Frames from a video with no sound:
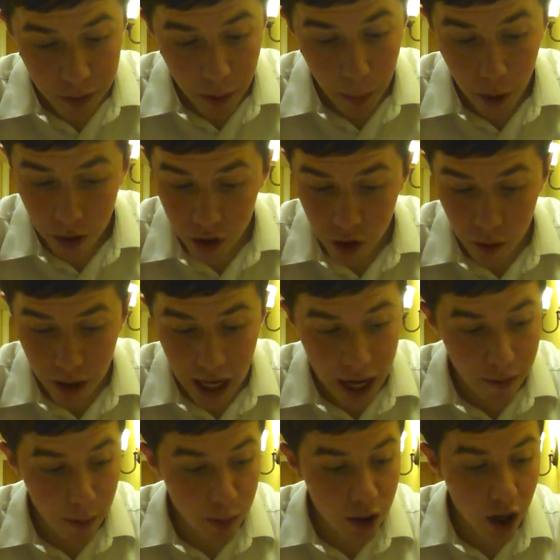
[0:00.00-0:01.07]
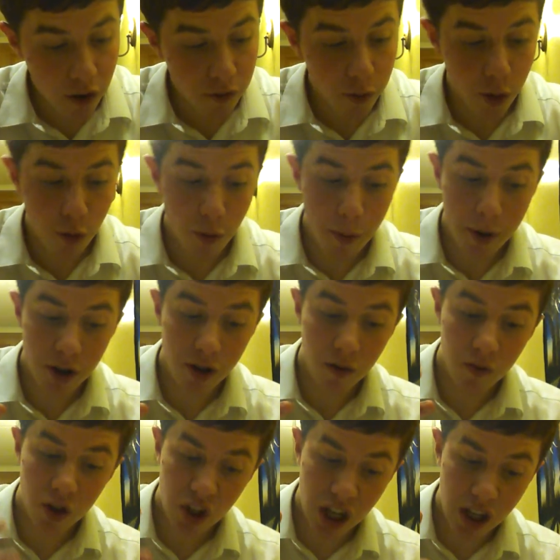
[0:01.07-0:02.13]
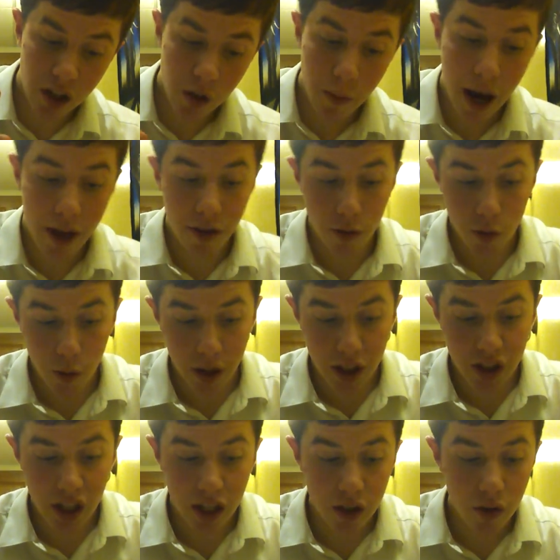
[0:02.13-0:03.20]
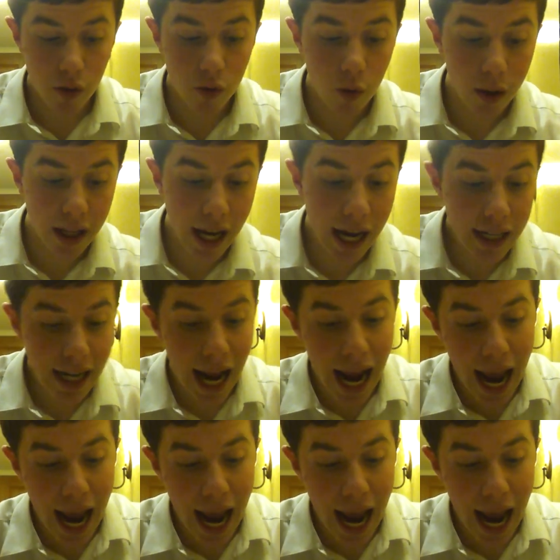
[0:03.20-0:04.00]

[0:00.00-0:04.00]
the person who gave himself for the remission of sins, Matthew 26 through 28,